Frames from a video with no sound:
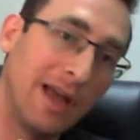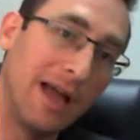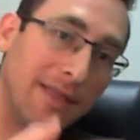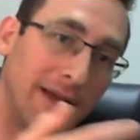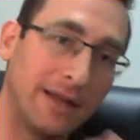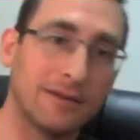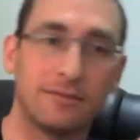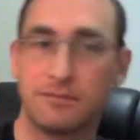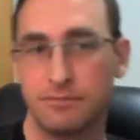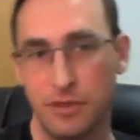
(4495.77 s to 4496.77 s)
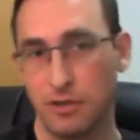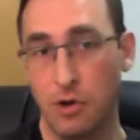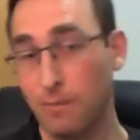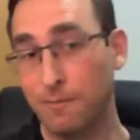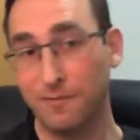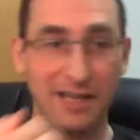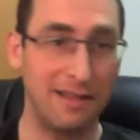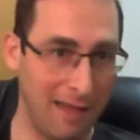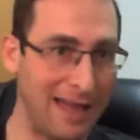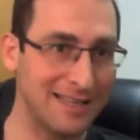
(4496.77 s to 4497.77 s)
And then, hopefully
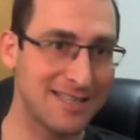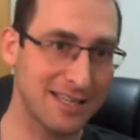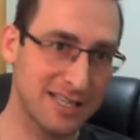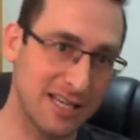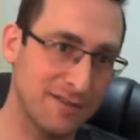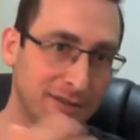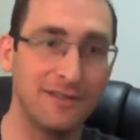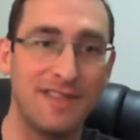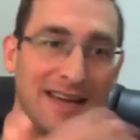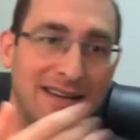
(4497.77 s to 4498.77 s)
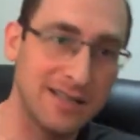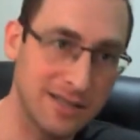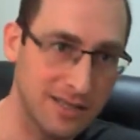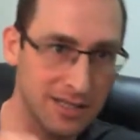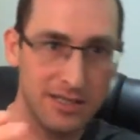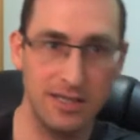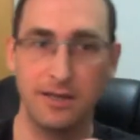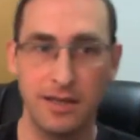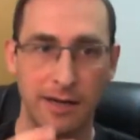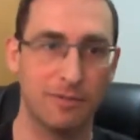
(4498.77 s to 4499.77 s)
that is successful. If that doesn't
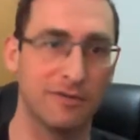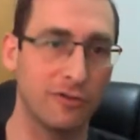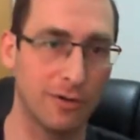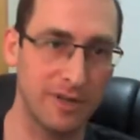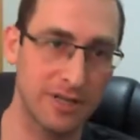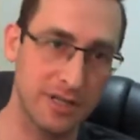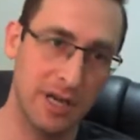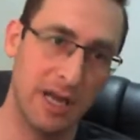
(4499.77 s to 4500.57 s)
succeed, then I perform this.